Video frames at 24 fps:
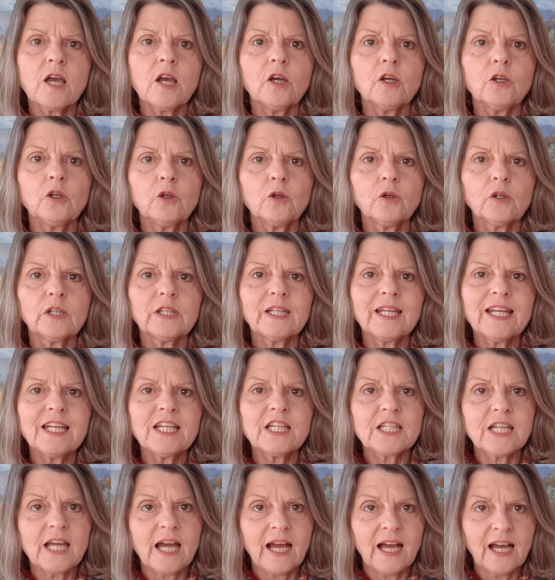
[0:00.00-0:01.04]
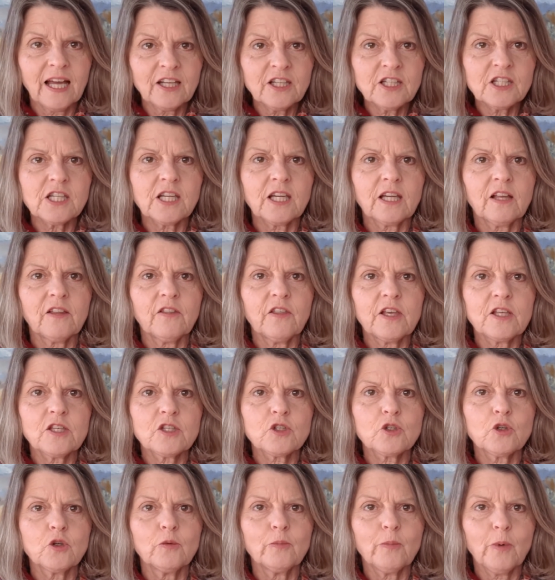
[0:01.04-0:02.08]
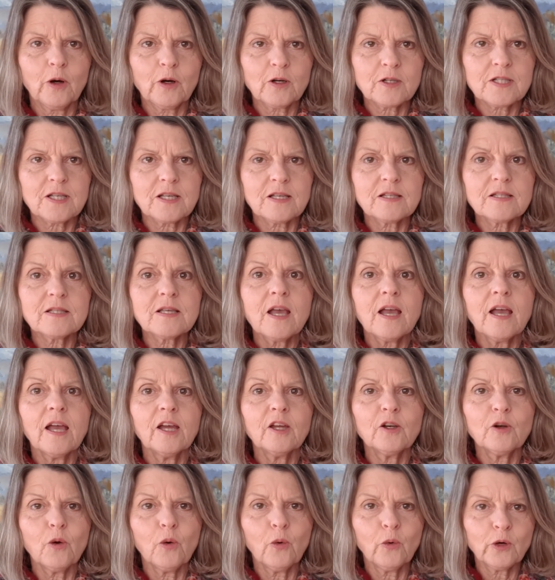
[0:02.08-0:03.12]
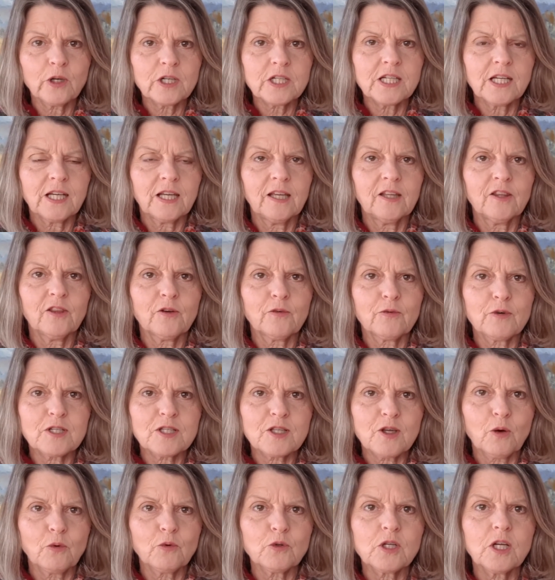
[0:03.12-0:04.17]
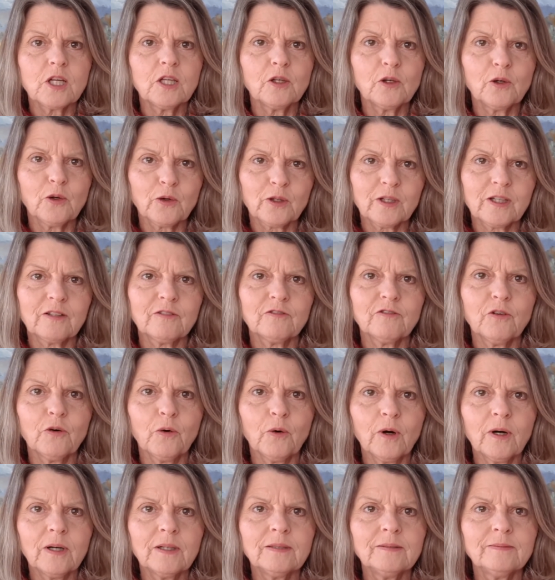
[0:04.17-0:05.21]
you'll need to untick these two boxes in order to get the result you're looking for.